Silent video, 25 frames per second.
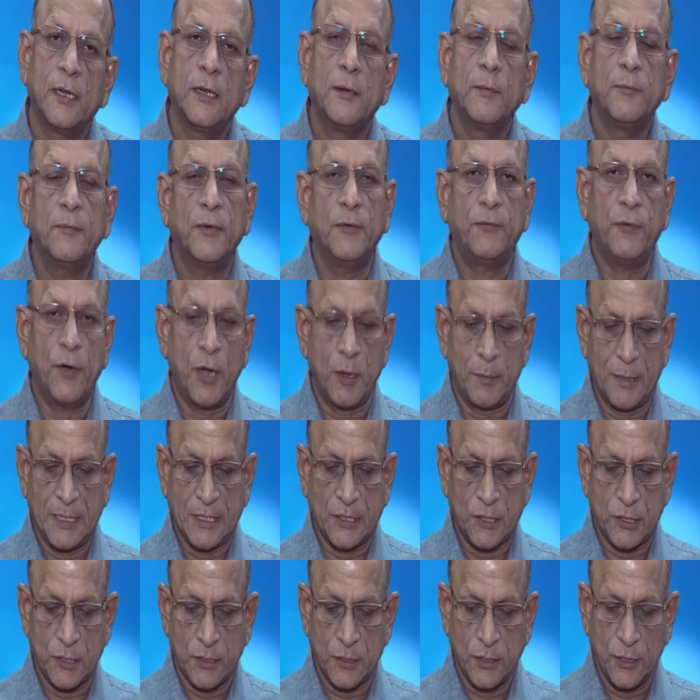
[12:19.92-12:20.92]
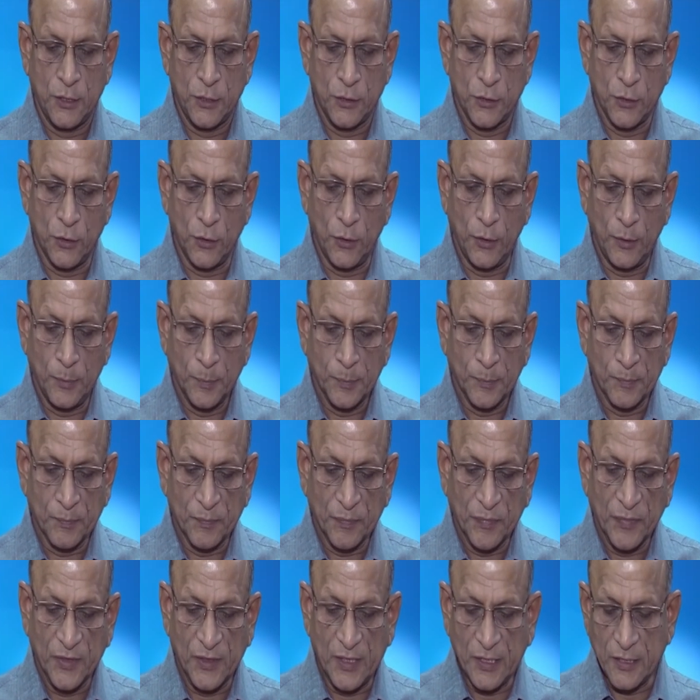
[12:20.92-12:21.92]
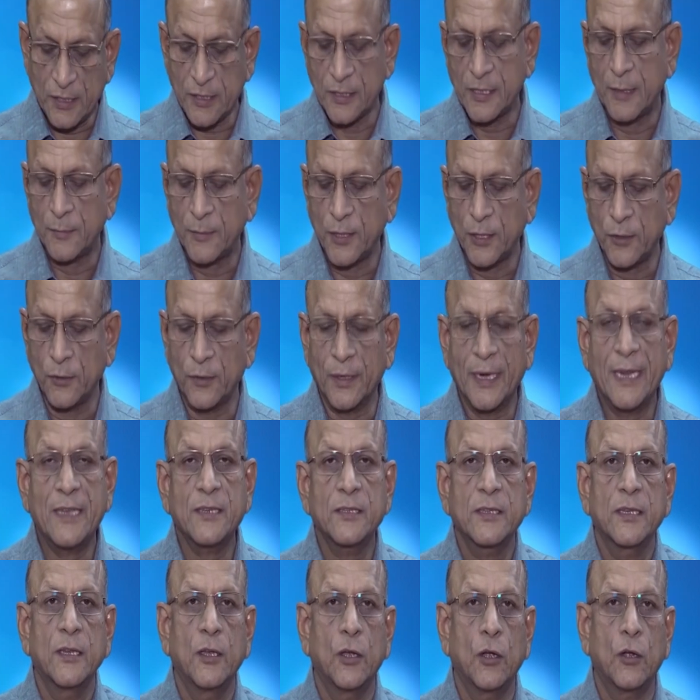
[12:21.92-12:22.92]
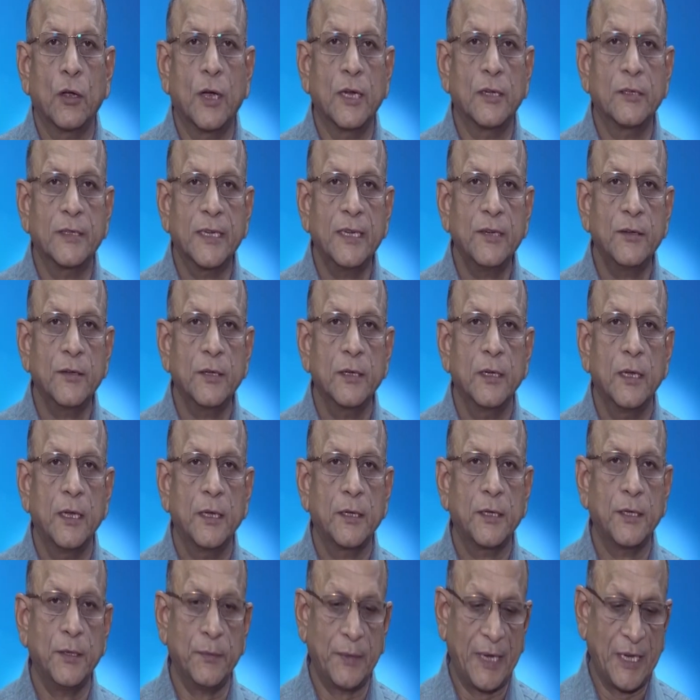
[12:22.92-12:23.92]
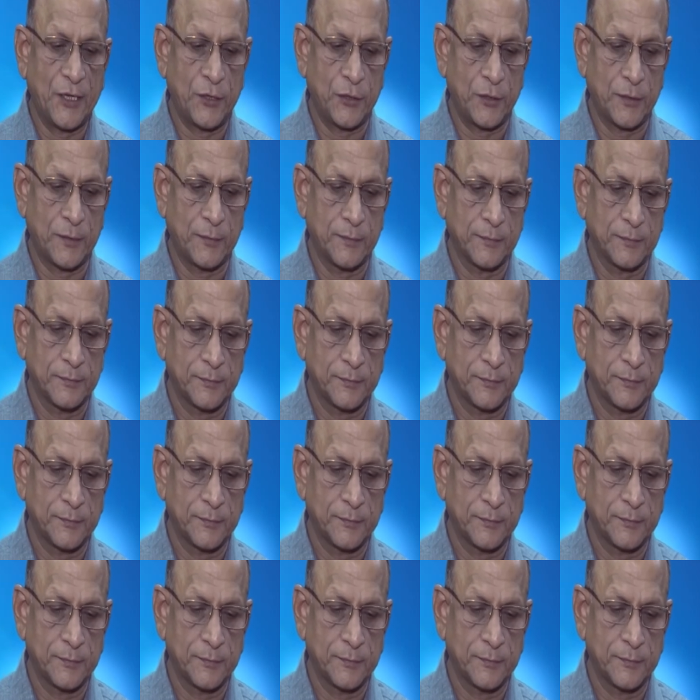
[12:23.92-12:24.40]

performance. So, this is something known as content curation.